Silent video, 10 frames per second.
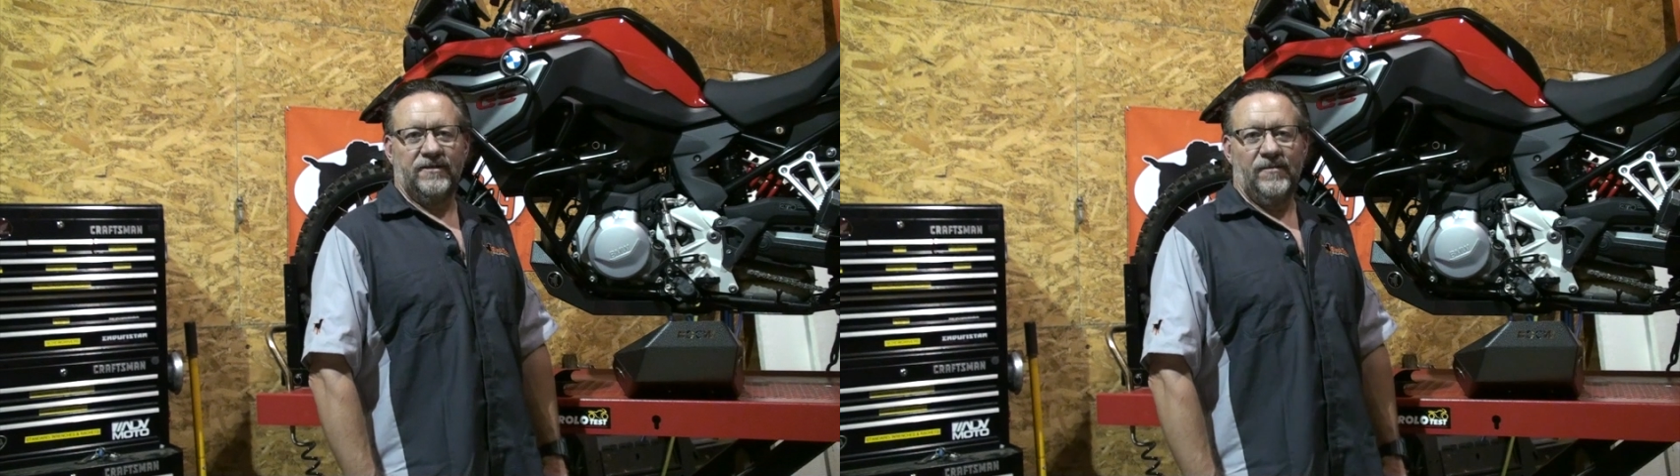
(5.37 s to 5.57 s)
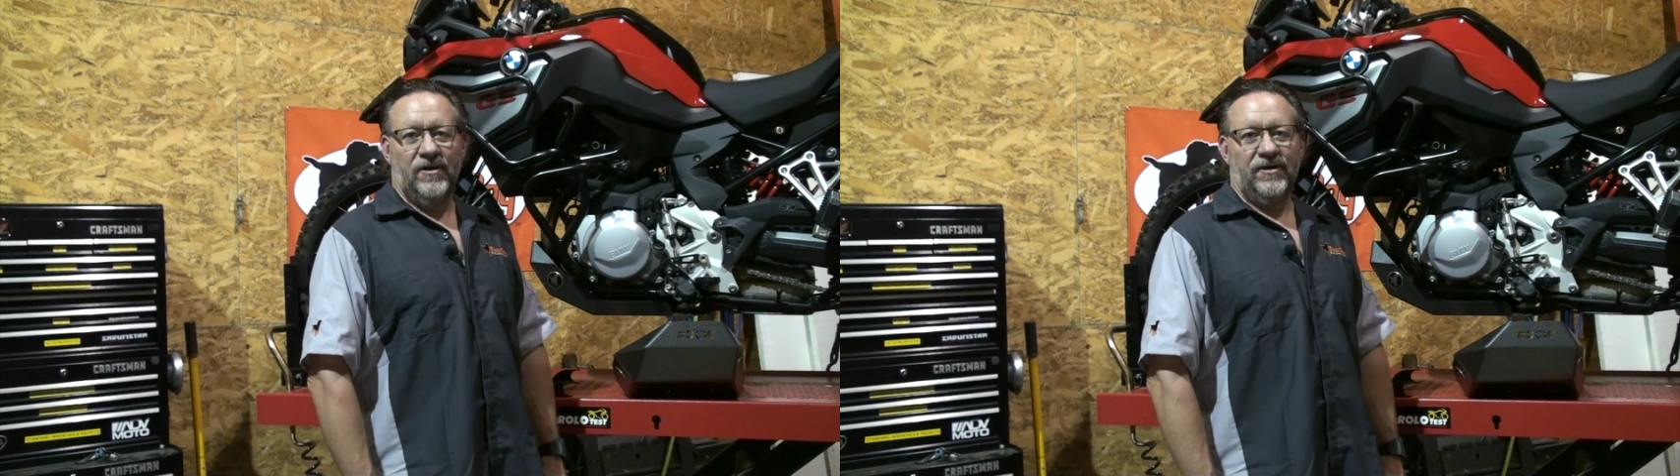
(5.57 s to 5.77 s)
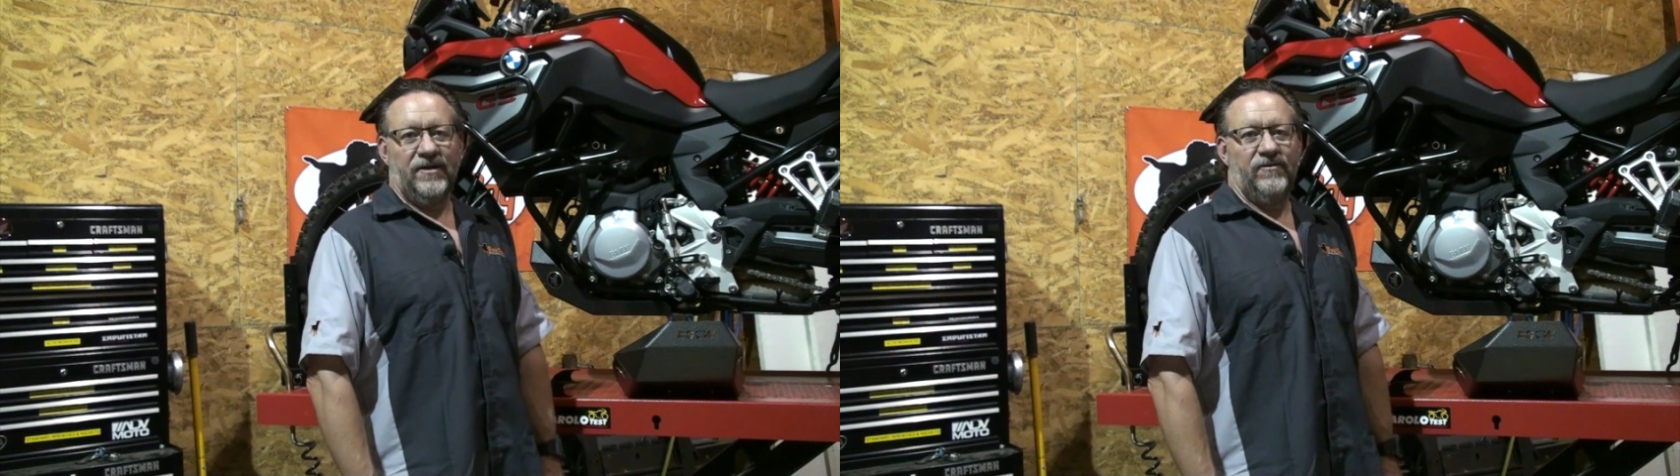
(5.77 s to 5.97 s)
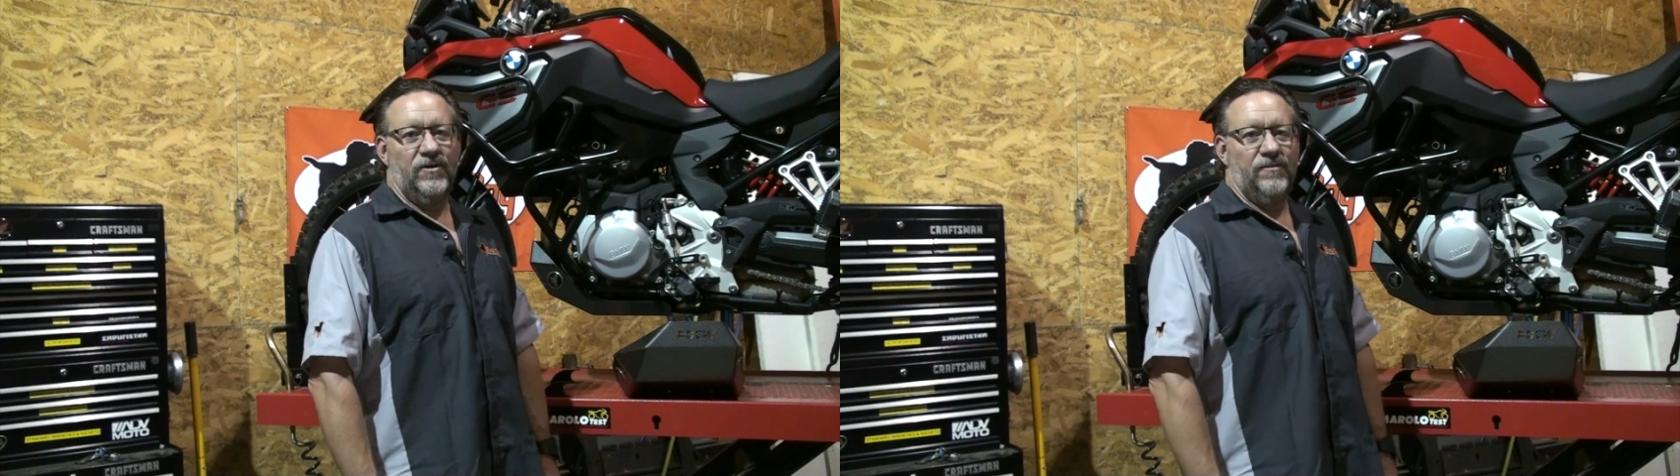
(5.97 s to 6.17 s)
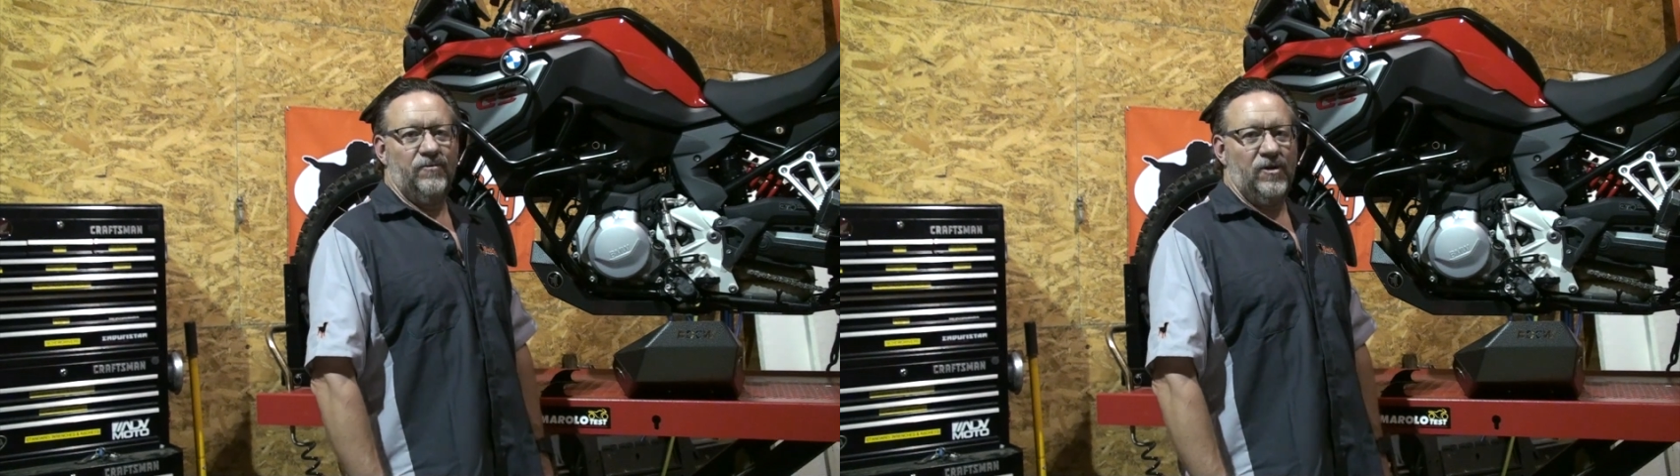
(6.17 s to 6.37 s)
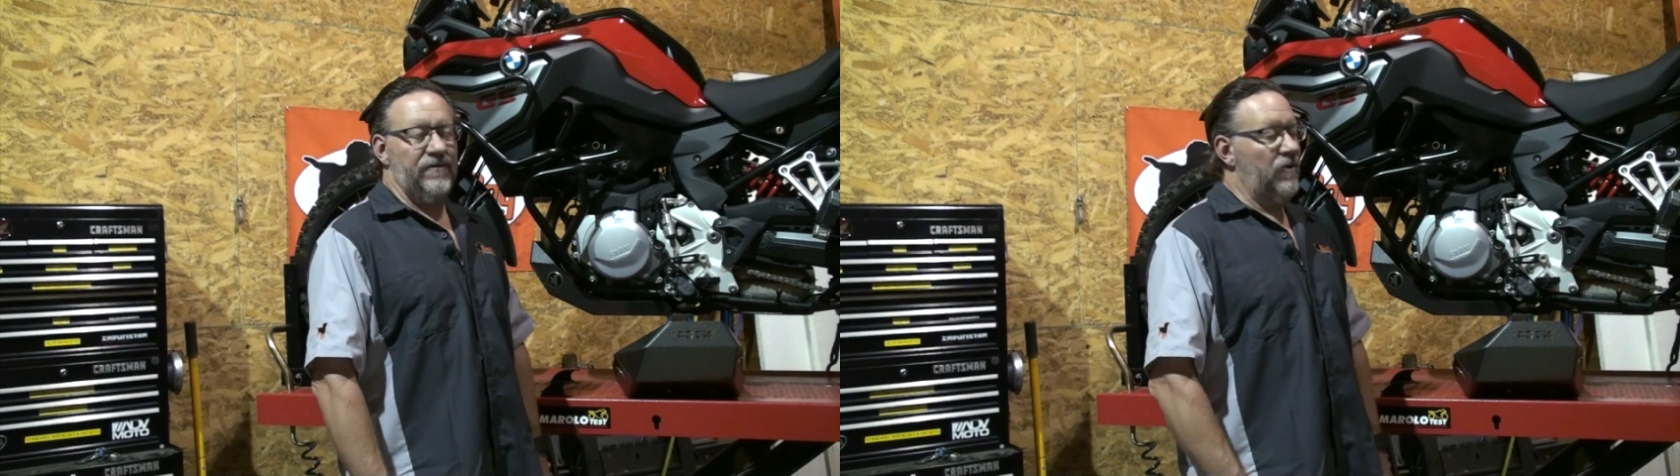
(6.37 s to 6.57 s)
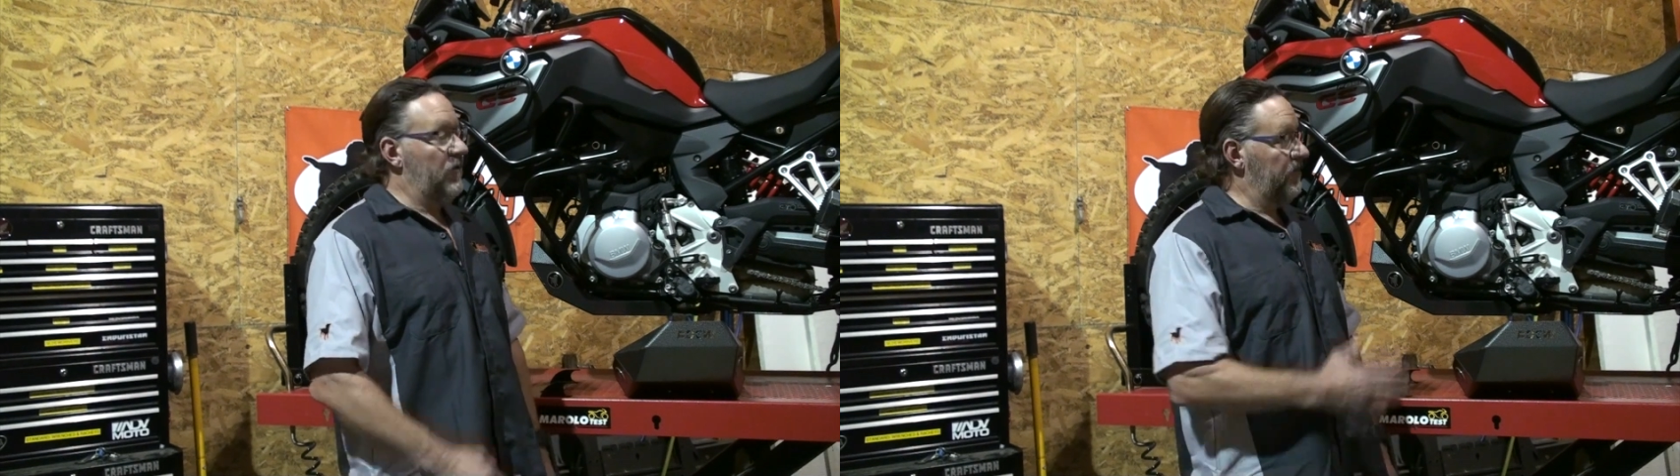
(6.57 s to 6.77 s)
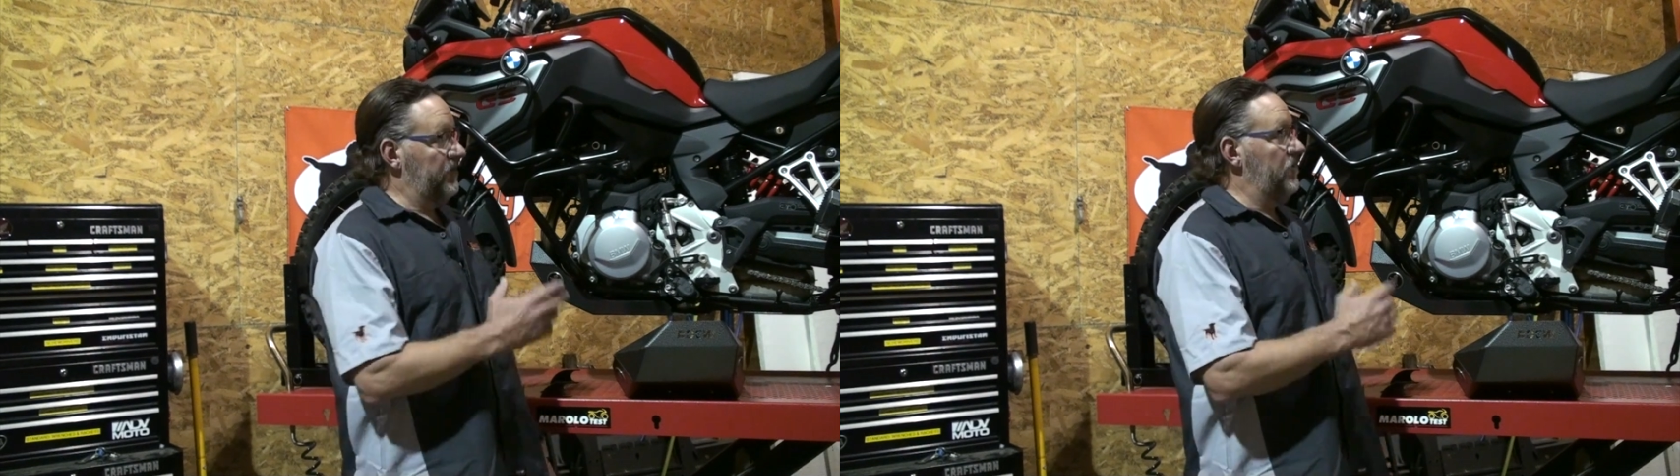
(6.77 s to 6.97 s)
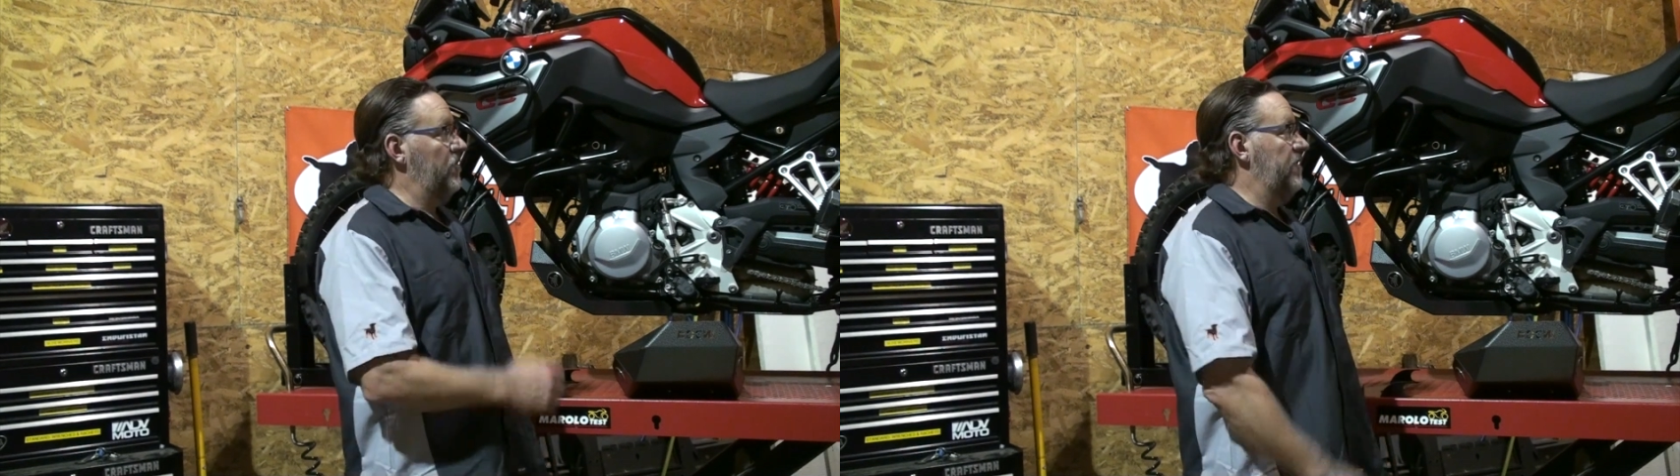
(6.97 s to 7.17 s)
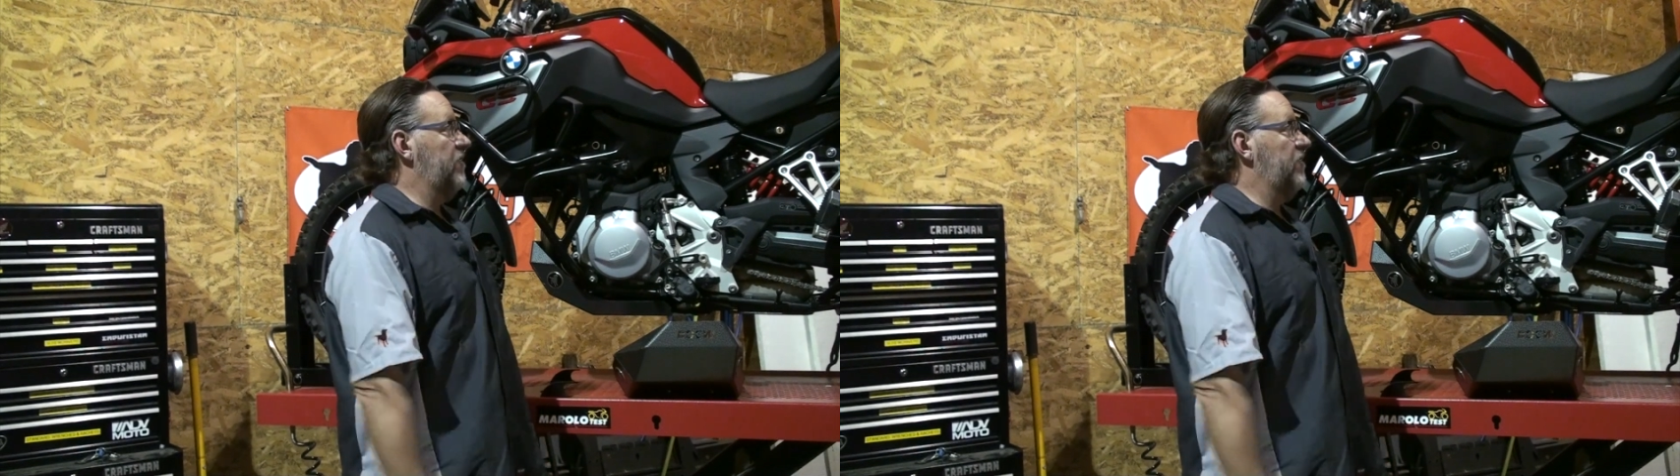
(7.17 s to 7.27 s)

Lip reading: I'm here to give you a brief overview